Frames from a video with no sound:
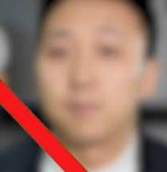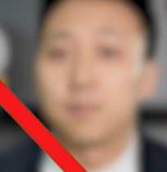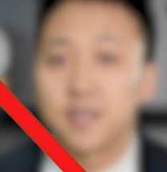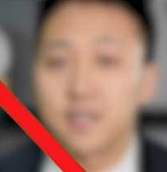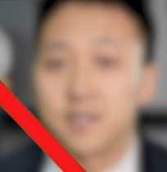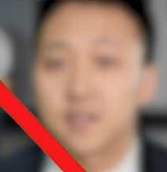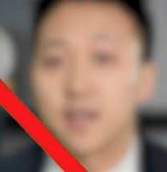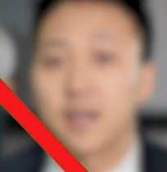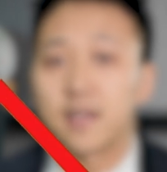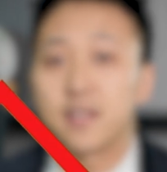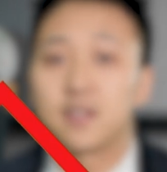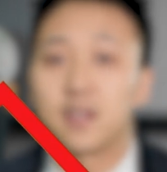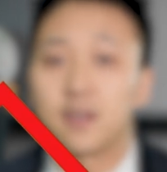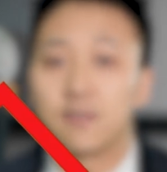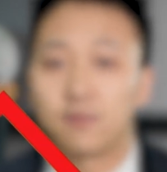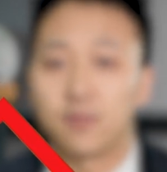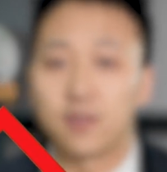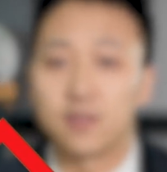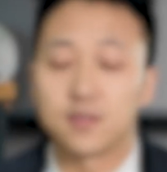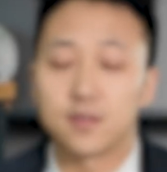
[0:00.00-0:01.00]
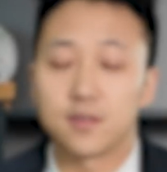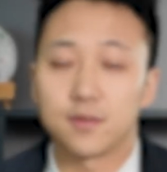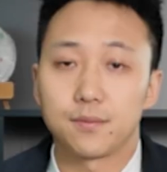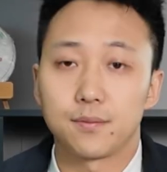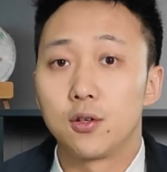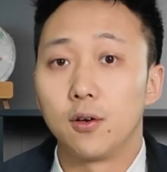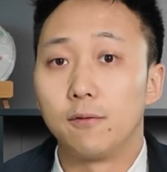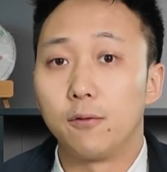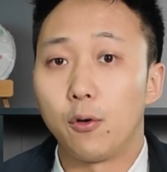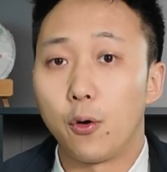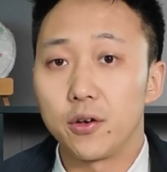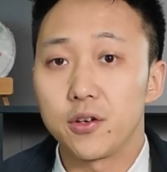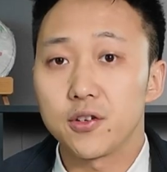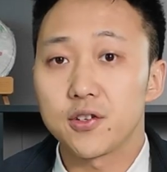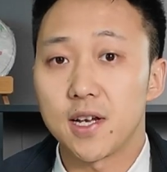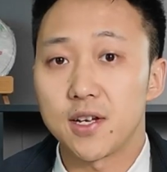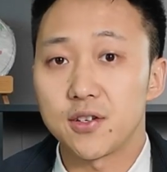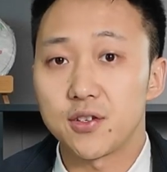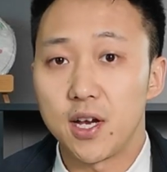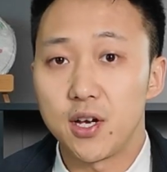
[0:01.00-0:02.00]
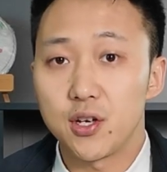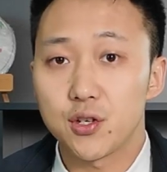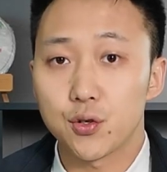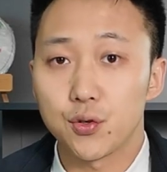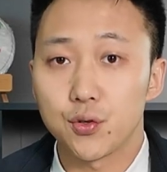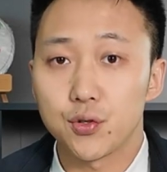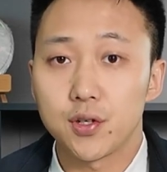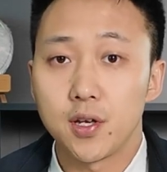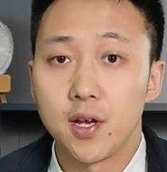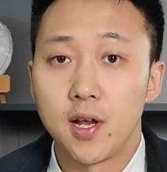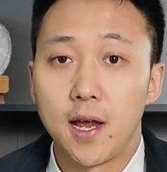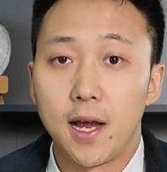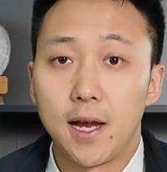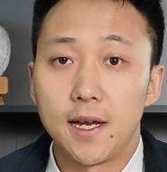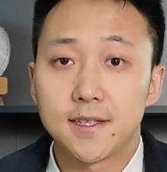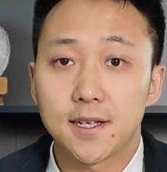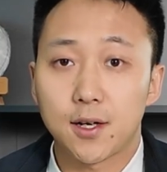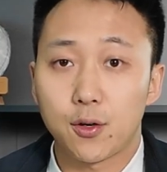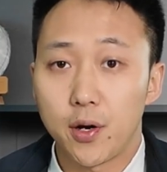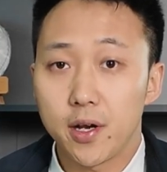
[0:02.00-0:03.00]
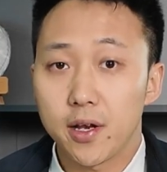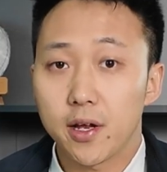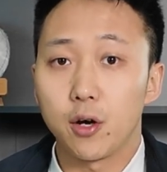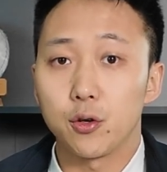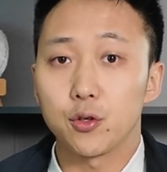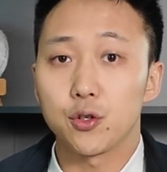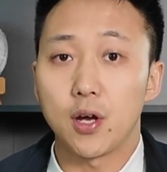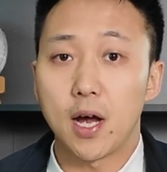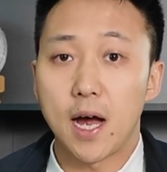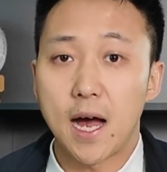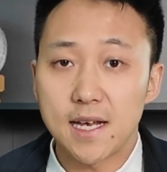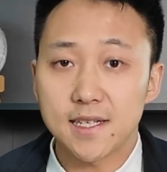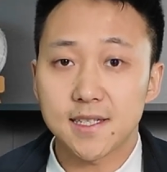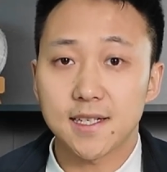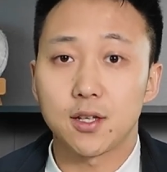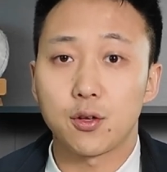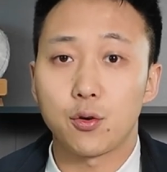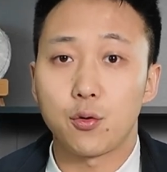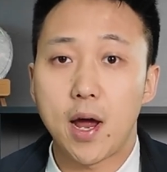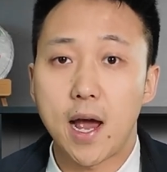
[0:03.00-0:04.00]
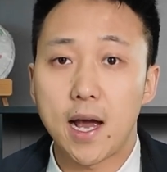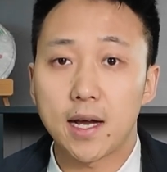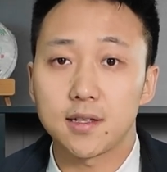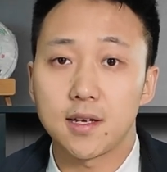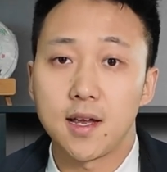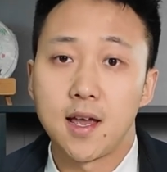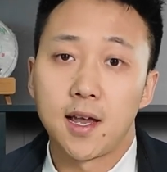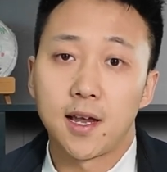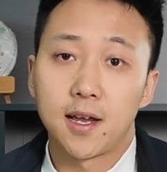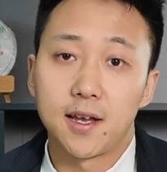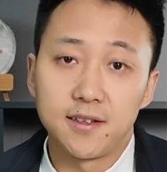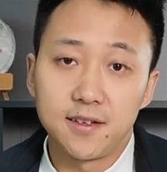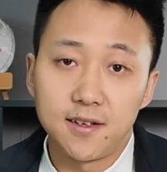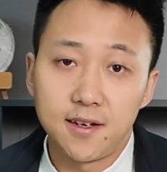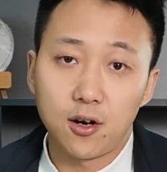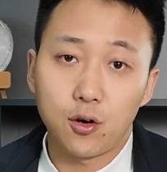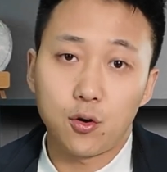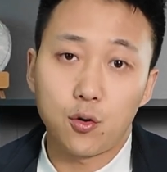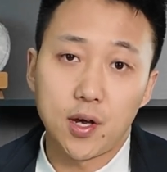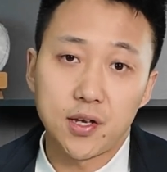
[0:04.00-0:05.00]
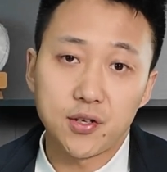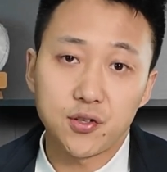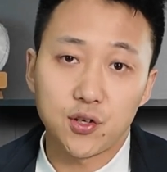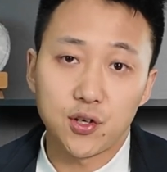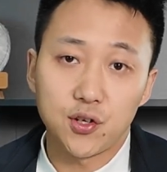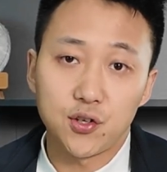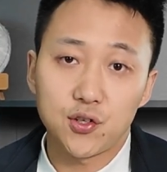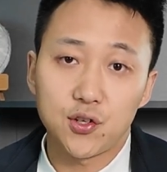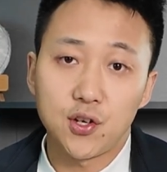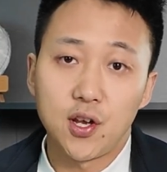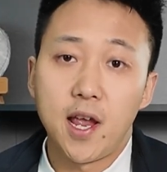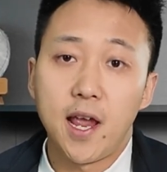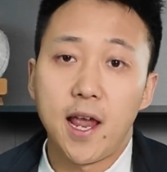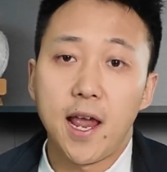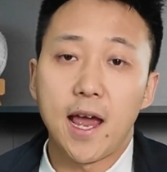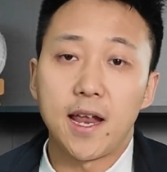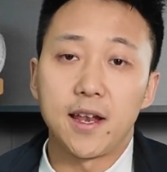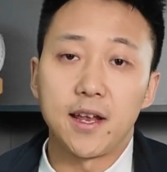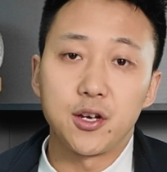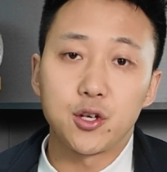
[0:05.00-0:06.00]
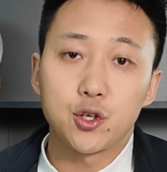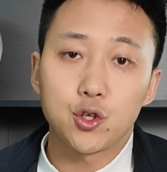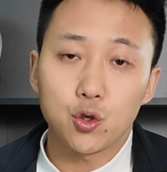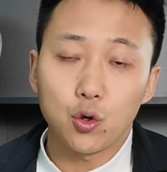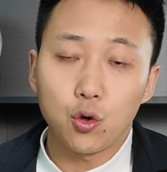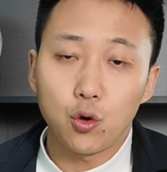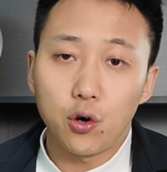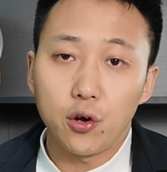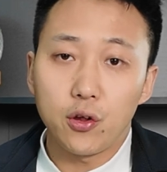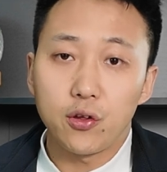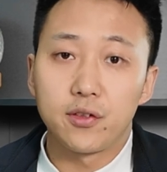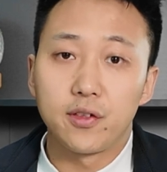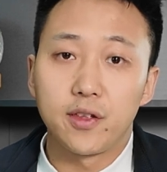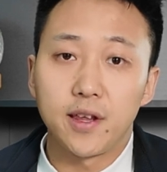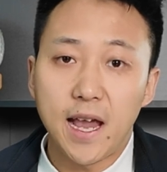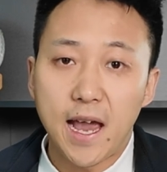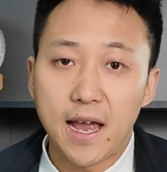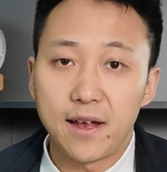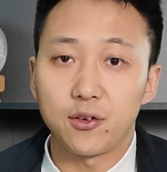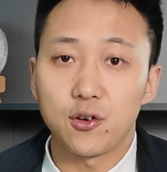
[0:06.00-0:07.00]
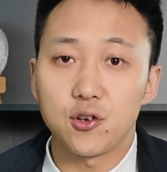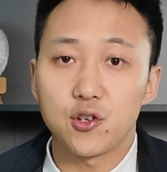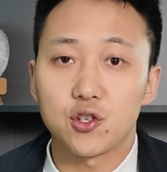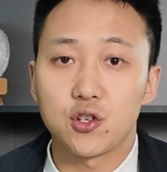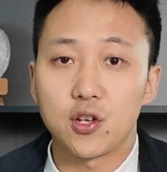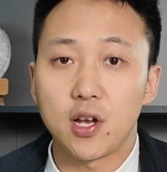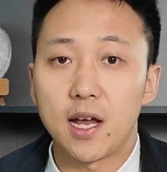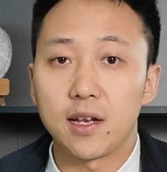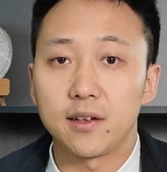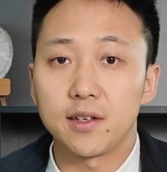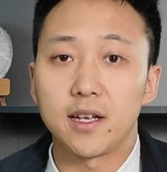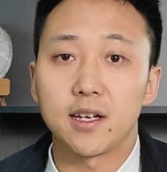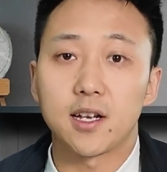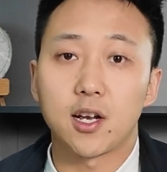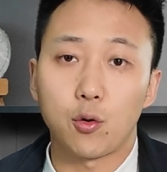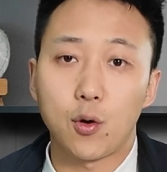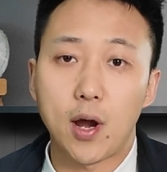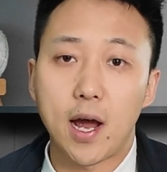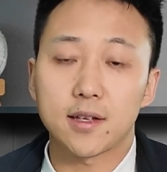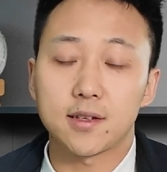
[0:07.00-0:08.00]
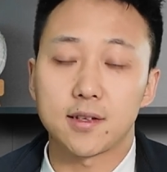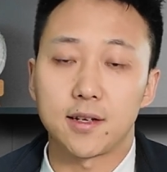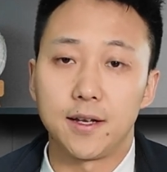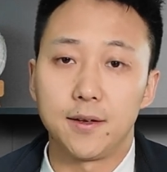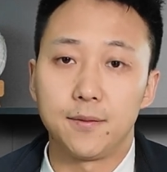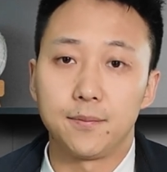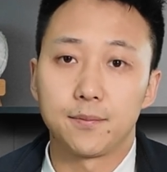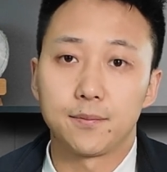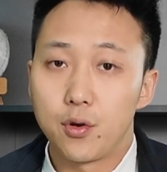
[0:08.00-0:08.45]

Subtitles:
completely different. To avoid such issues, it's critical to ask direct, clear questions and ensure they understand it correctly.